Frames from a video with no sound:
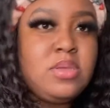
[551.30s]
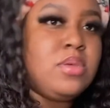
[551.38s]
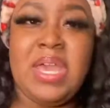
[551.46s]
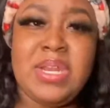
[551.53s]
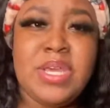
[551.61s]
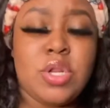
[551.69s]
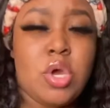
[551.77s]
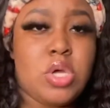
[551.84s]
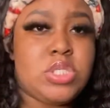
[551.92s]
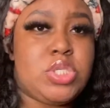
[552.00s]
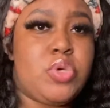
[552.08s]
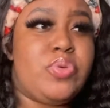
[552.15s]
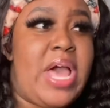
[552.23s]
And then
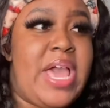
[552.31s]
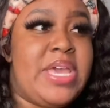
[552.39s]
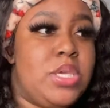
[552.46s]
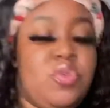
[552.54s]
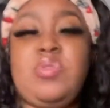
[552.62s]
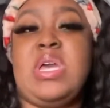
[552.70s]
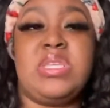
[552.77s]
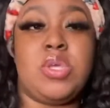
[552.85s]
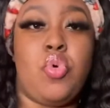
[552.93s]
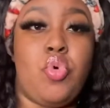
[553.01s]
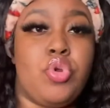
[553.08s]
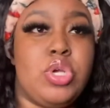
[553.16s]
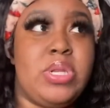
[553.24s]
also, like, you guys could
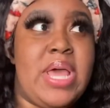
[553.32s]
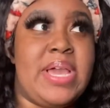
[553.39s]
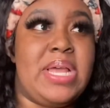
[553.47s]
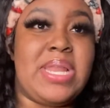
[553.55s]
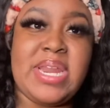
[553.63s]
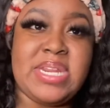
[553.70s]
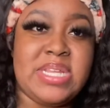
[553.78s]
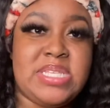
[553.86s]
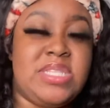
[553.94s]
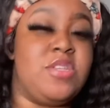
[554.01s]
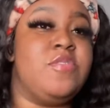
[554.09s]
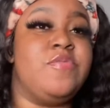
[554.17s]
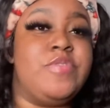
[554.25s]
order like a lot of this
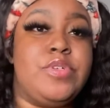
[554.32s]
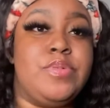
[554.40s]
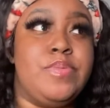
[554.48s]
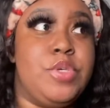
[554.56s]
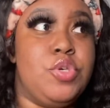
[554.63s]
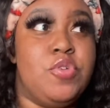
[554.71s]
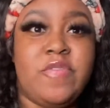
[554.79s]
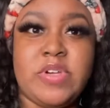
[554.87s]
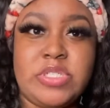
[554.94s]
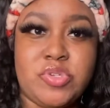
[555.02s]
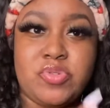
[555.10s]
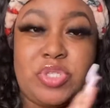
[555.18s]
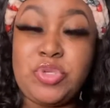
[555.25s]
stuff from
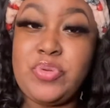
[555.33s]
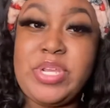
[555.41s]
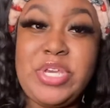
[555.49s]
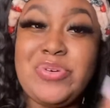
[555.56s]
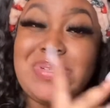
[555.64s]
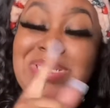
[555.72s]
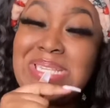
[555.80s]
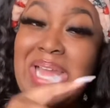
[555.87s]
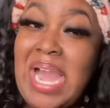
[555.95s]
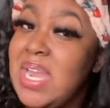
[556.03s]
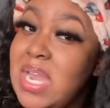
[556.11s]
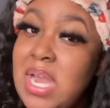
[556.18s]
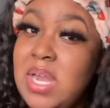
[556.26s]

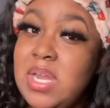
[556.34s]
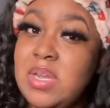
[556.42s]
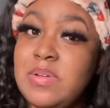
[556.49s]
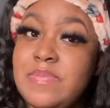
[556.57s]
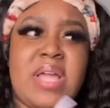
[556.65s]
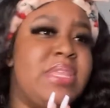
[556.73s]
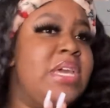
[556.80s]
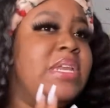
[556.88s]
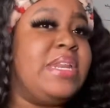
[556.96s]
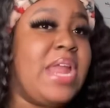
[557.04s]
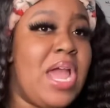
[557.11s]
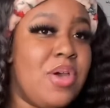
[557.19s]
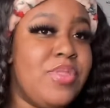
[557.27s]
universalstudios.com. I think
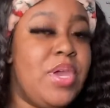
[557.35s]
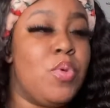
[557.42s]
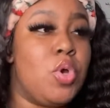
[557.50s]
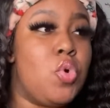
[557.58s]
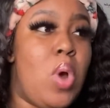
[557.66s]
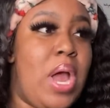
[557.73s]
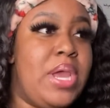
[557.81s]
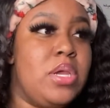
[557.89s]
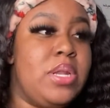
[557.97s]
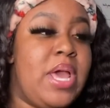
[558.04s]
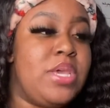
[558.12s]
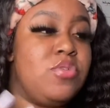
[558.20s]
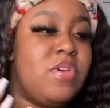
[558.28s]
now they require
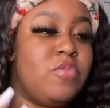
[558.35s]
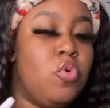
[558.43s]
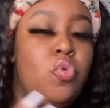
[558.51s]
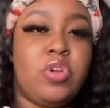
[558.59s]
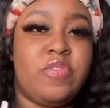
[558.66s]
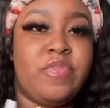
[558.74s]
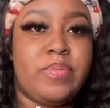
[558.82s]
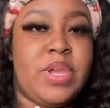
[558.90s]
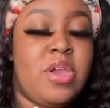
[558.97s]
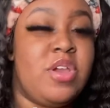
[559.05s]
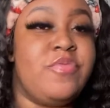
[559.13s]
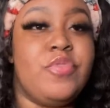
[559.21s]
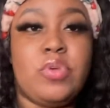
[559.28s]
like you have to order from there
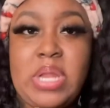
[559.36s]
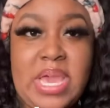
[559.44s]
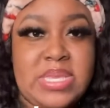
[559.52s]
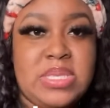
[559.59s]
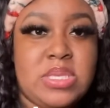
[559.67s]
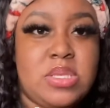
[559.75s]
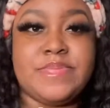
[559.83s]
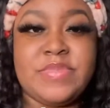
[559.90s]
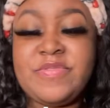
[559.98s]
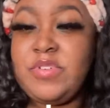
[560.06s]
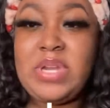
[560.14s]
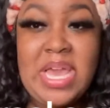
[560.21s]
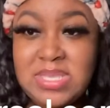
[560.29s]
if you're licensed. If
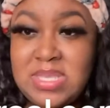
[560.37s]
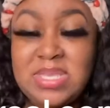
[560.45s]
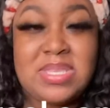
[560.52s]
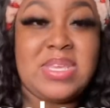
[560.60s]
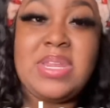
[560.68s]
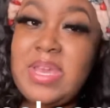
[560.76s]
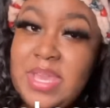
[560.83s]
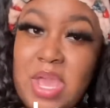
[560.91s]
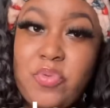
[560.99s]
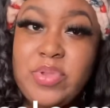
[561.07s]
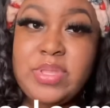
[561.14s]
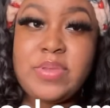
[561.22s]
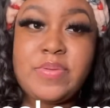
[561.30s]
you're licensed, get an account
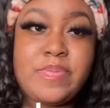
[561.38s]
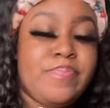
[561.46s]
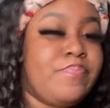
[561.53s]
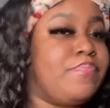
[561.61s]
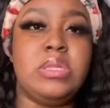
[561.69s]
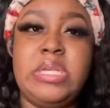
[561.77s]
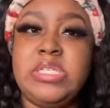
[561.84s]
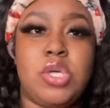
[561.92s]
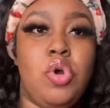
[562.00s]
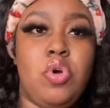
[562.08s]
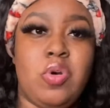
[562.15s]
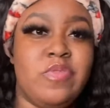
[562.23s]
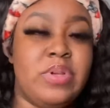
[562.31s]
with them. Let's go
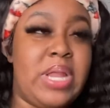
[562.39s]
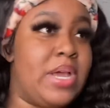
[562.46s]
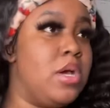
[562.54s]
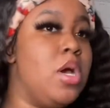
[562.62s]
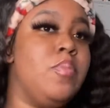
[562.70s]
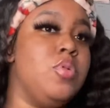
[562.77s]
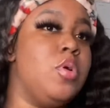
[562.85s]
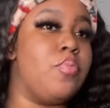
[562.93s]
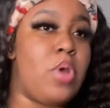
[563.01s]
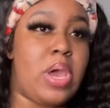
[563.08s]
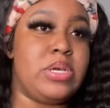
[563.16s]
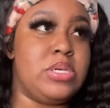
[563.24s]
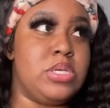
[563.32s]
over like a couple of
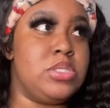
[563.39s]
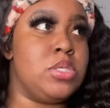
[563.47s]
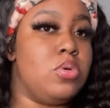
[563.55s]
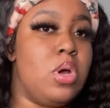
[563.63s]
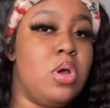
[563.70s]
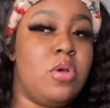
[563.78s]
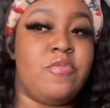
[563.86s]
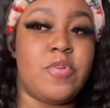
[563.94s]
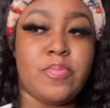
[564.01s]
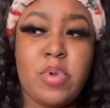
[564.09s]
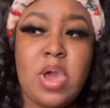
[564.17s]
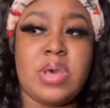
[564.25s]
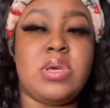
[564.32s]
products. For
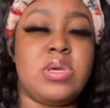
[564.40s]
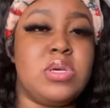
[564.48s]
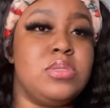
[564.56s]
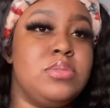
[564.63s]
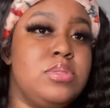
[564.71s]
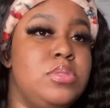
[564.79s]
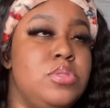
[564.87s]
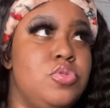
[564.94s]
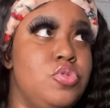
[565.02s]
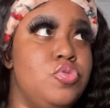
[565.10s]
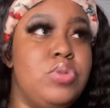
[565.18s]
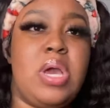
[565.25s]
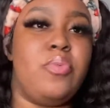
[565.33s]
products, you do
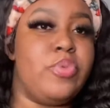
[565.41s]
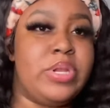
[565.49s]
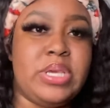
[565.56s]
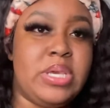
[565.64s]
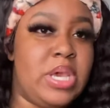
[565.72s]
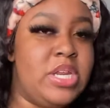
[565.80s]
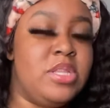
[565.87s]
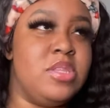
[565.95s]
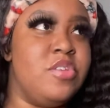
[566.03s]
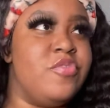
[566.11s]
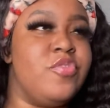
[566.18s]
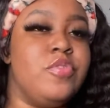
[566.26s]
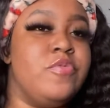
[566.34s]
not want to get anything
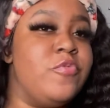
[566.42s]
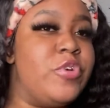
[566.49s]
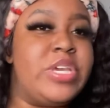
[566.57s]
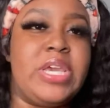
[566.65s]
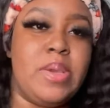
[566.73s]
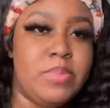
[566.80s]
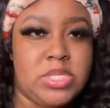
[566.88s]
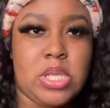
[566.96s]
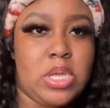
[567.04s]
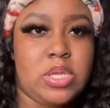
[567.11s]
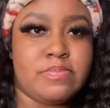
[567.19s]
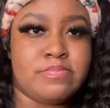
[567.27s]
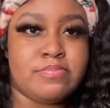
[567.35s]
from freaking
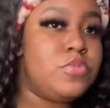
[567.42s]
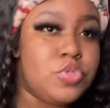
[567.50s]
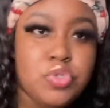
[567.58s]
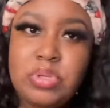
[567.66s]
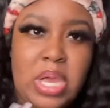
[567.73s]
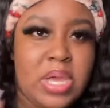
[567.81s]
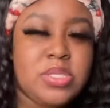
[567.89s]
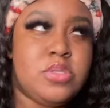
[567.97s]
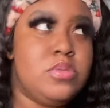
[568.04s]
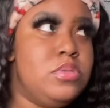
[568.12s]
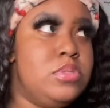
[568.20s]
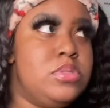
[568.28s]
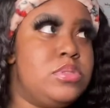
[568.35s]
Amazon. Do not
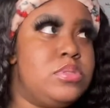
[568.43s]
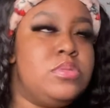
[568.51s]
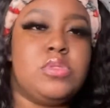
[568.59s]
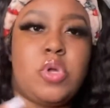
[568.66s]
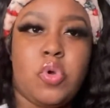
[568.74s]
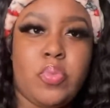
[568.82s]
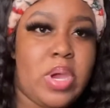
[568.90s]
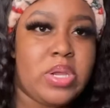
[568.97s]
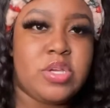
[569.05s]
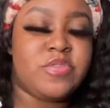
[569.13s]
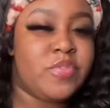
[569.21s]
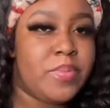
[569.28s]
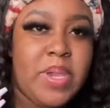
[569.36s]
use no
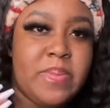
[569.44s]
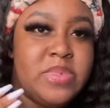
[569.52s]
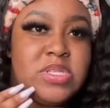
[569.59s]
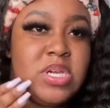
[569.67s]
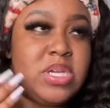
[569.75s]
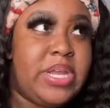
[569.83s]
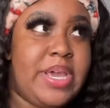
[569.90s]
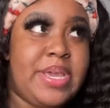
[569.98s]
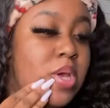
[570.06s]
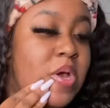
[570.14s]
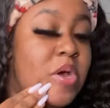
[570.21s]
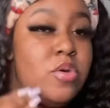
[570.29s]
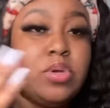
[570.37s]
products from Amazon. Like,
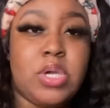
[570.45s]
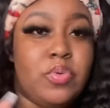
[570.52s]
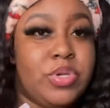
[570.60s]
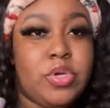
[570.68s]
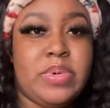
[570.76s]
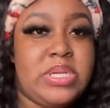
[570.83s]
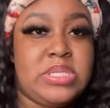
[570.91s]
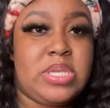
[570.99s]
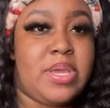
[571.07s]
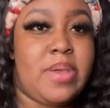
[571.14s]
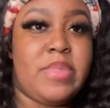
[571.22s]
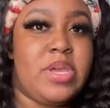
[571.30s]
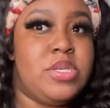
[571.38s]
I don't care what nobody say.
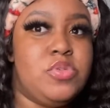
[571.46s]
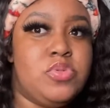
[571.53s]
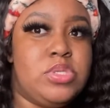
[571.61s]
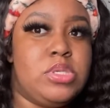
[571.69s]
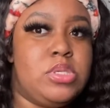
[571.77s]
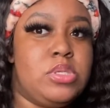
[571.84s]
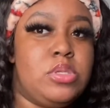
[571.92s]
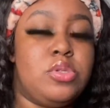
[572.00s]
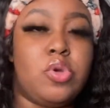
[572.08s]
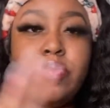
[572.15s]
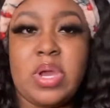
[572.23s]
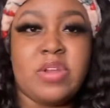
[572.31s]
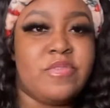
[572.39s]
I'm not using no
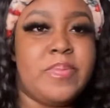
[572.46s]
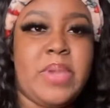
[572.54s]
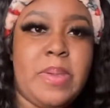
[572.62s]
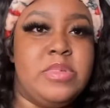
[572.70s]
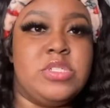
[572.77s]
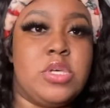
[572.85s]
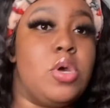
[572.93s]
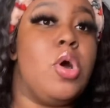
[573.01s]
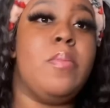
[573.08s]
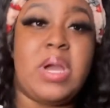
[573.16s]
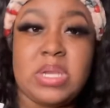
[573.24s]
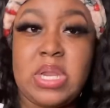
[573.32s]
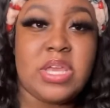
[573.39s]
product from Amazon on
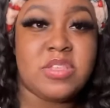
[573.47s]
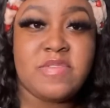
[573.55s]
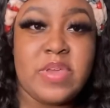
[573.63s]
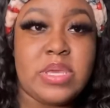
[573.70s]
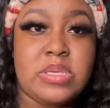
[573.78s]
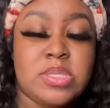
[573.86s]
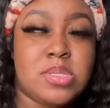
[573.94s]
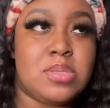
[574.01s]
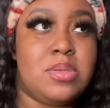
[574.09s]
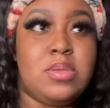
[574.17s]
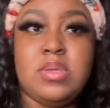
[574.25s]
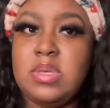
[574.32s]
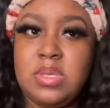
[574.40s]
my client's face.
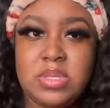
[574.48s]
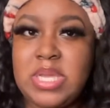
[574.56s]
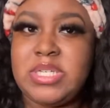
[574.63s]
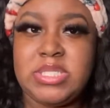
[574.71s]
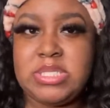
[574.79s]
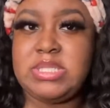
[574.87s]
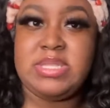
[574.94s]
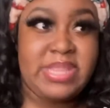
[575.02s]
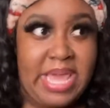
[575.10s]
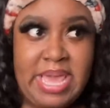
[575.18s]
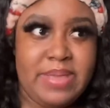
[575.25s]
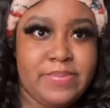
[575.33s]
That's just that.